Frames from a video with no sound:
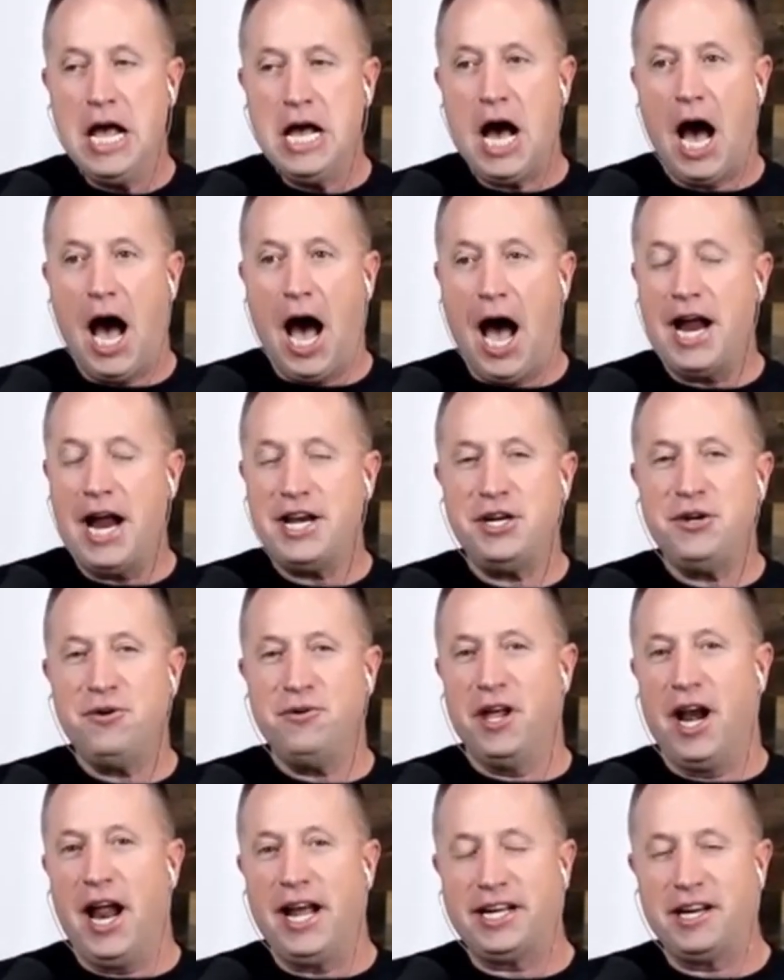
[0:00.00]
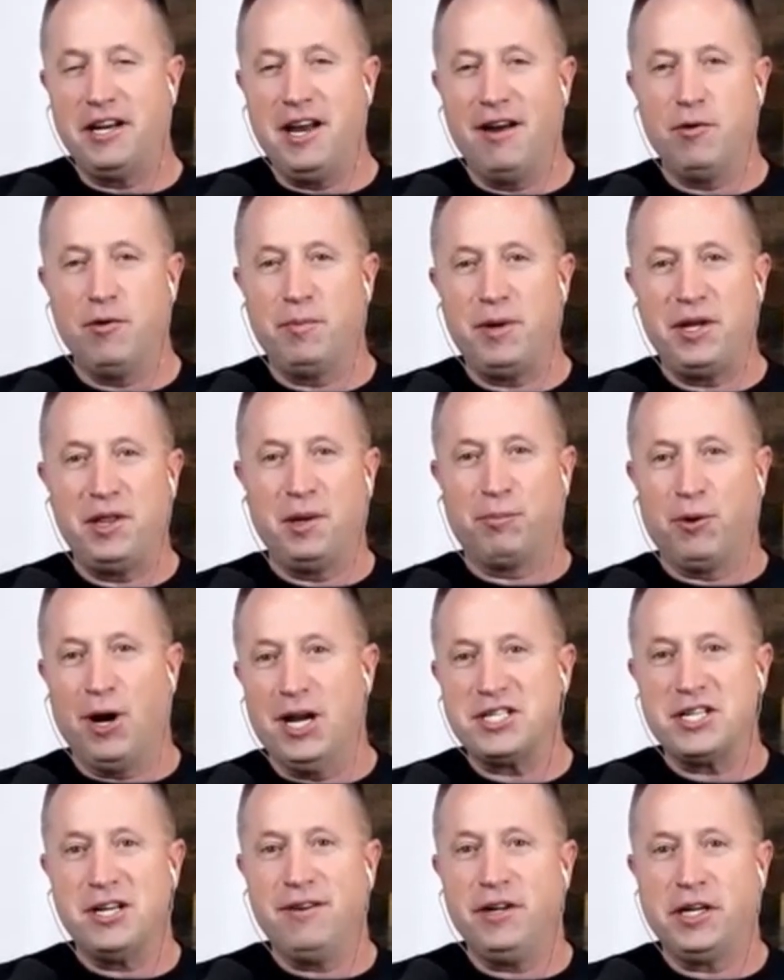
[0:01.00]
I knew that I could never be the
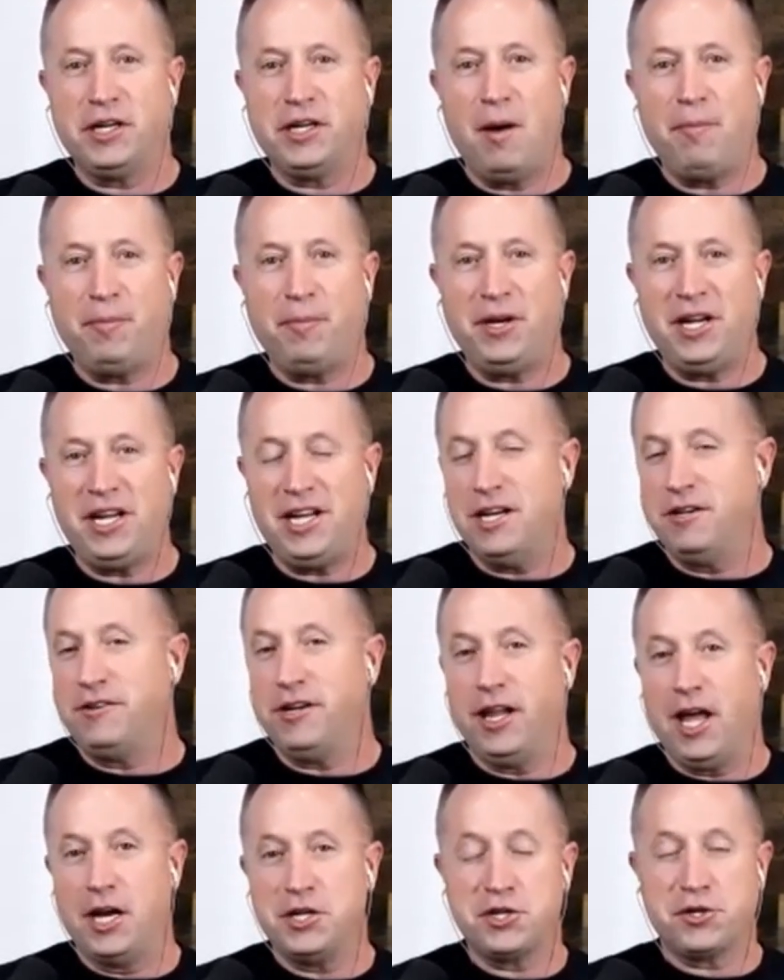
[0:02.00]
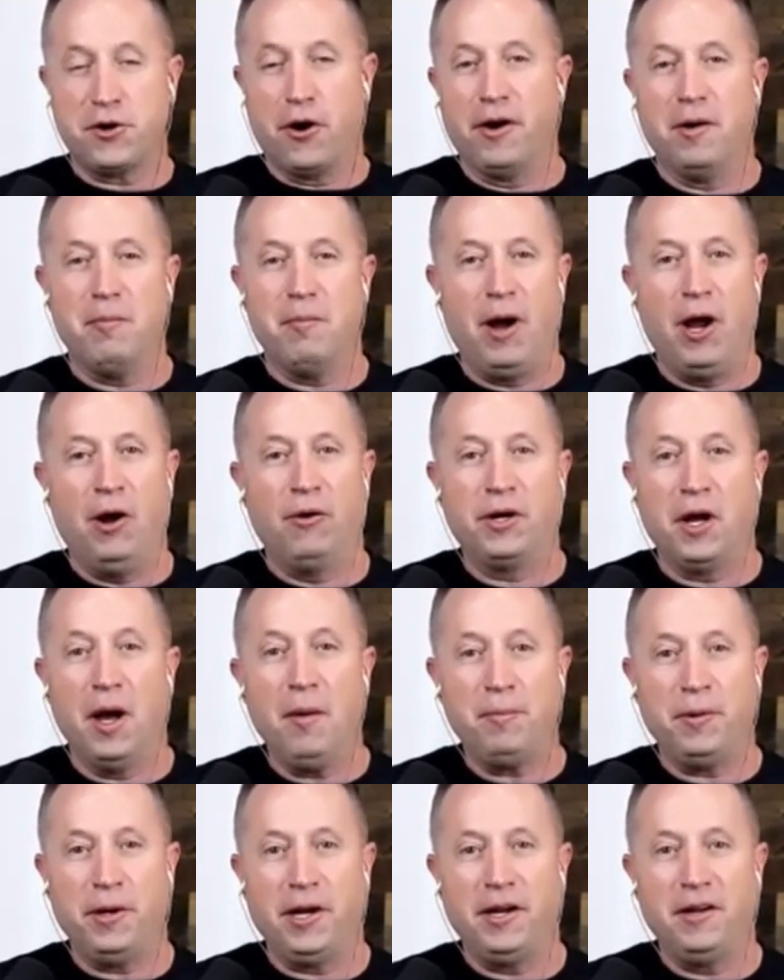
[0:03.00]
president of a company until I started my own
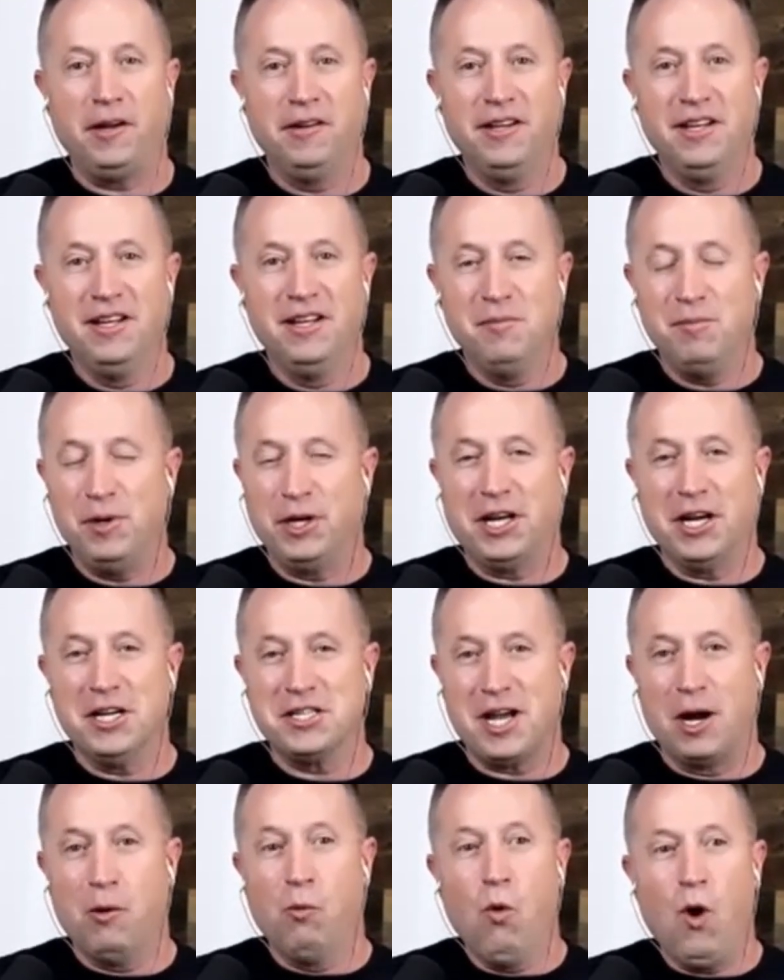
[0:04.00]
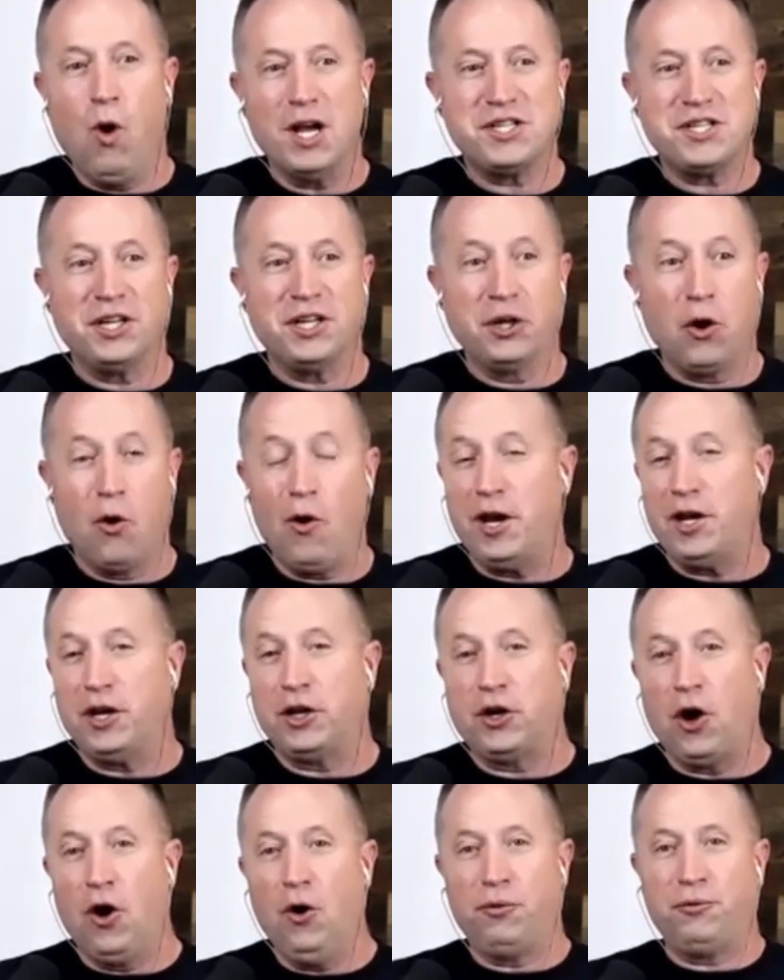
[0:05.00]
company, because I wasn't going to
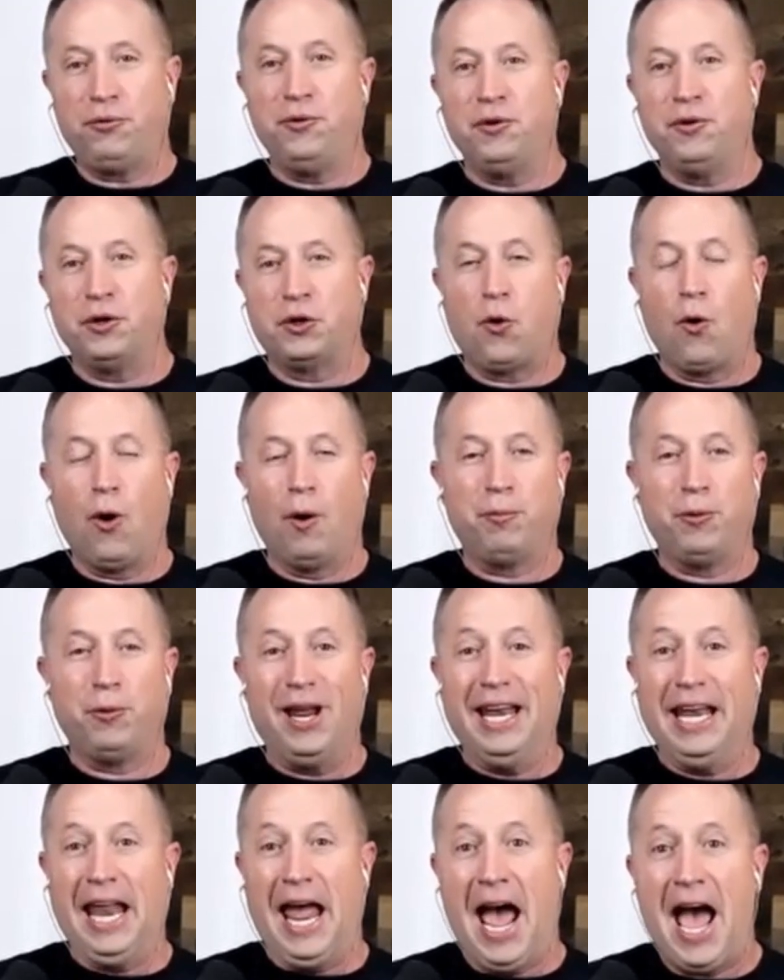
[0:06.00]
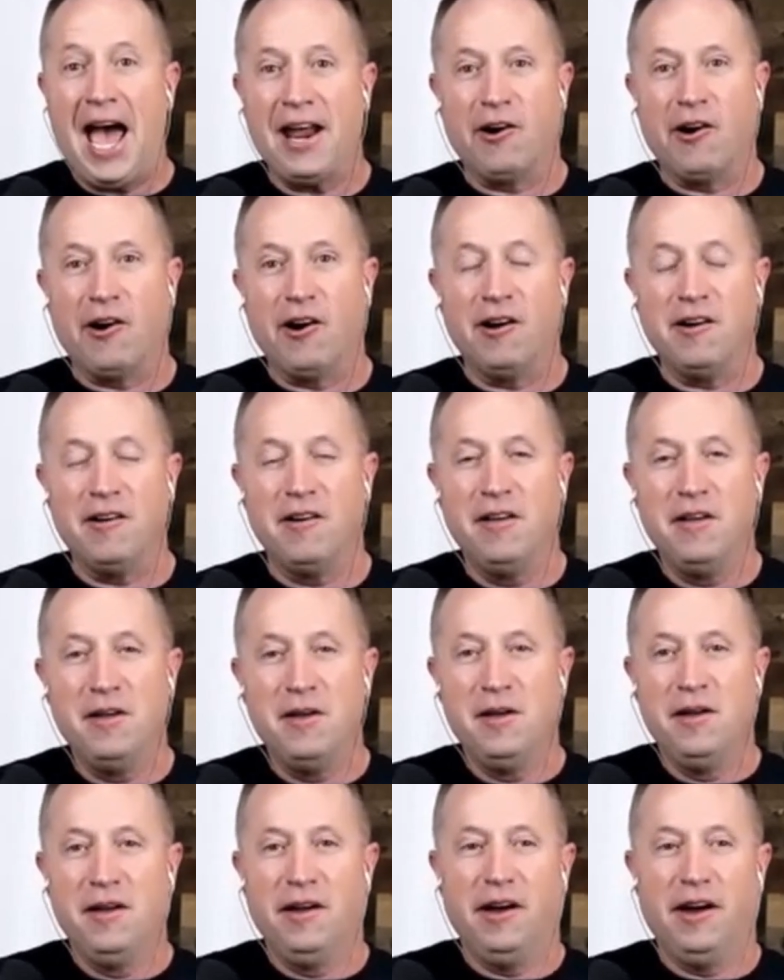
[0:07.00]
go through the corporate ladder
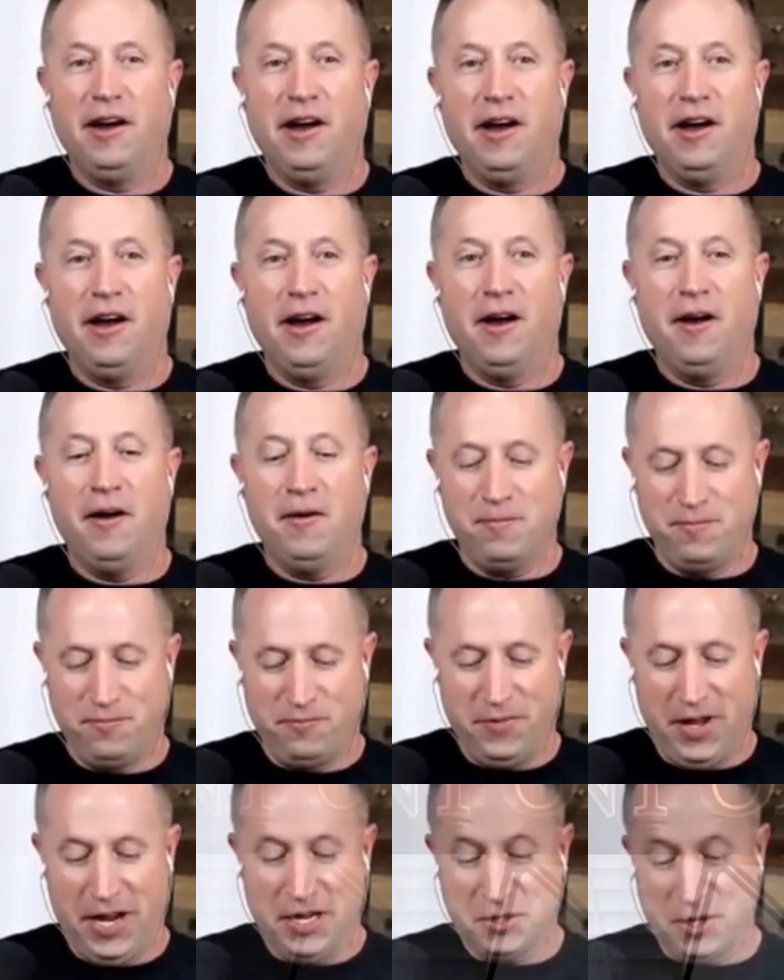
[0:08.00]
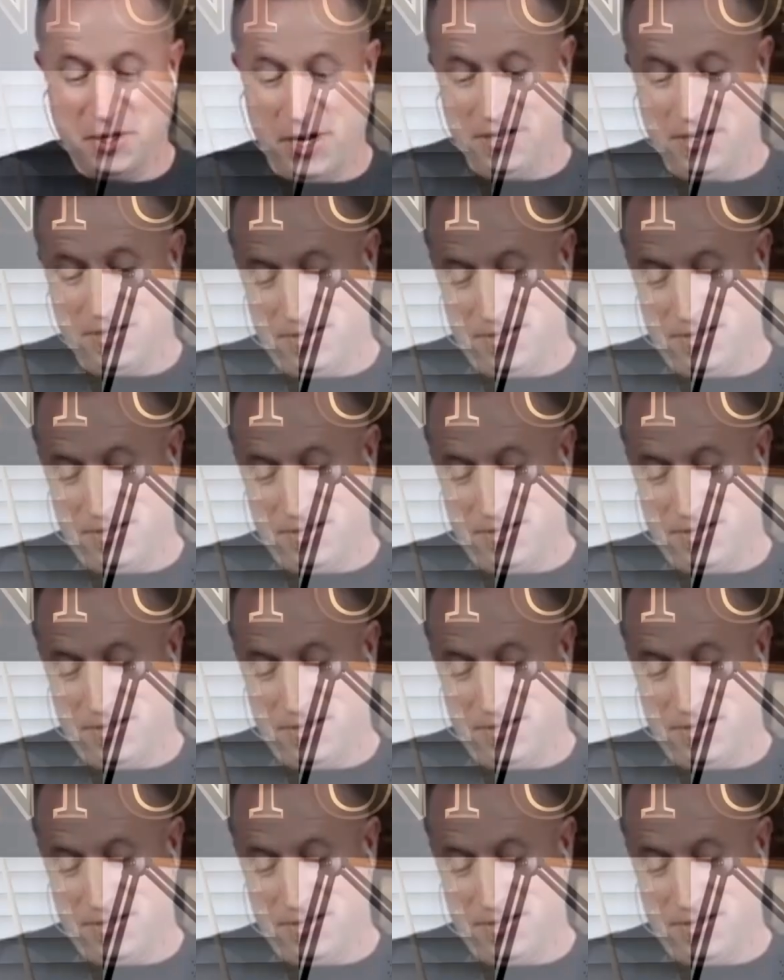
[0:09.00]
as